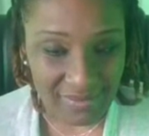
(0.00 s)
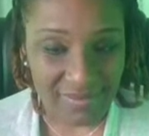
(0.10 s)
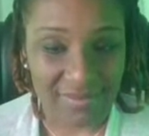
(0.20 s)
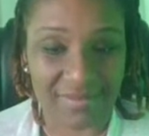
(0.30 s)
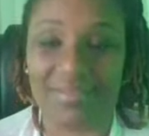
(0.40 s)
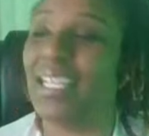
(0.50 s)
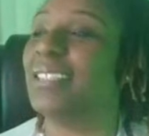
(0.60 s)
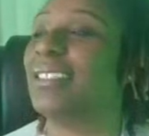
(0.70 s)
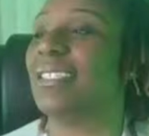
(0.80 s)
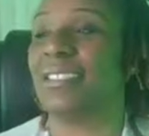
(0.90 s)

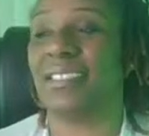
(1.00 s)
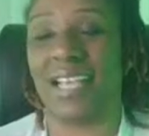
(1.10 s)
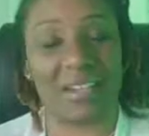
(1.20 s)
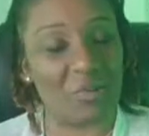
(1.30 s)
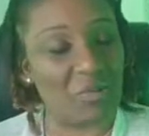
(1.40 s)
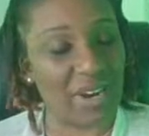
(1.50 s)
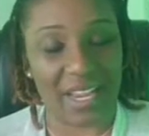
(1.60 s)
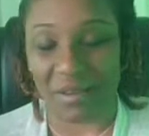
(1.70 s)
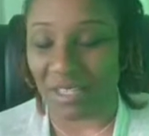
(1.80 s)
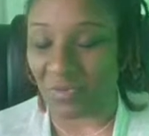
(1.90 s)
That's exactly where I
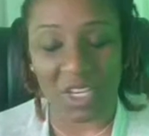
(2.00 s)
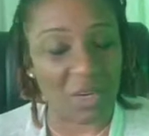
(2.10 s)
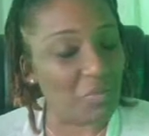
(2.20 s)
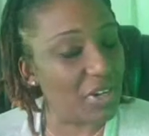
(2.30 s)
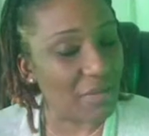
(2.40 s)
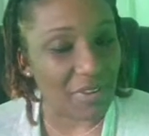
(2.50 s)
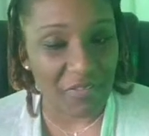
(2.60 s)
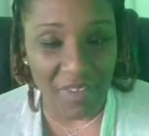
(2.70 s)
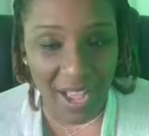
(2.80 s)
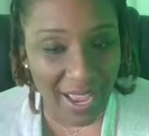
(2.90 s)
am because we can put up a
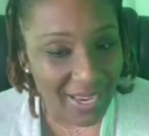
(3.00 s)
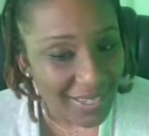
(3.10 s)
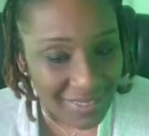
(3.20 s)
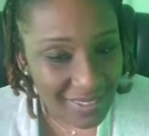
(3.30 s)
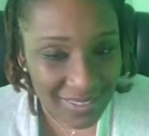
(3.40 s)
fight.